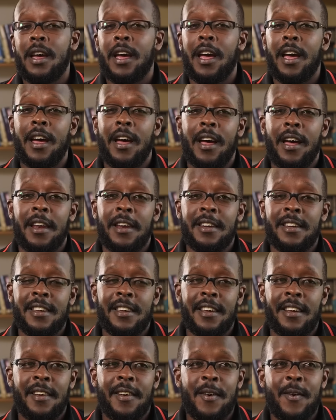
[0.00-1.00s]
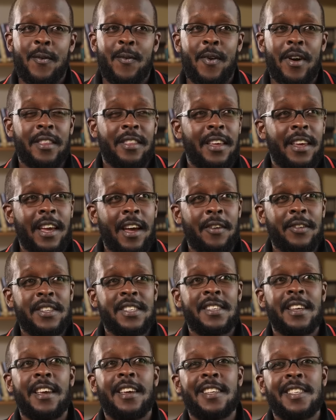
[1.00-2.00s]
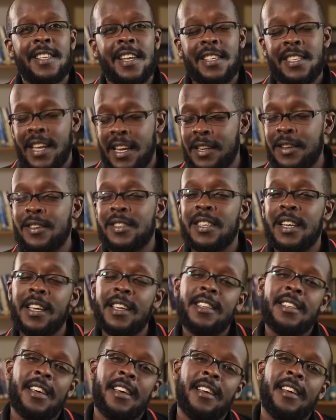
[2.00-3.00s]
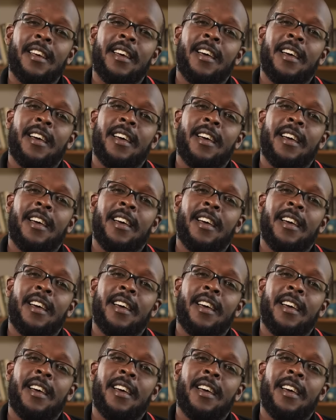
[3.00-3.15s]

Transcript: And one thing I would say is that 10 years later,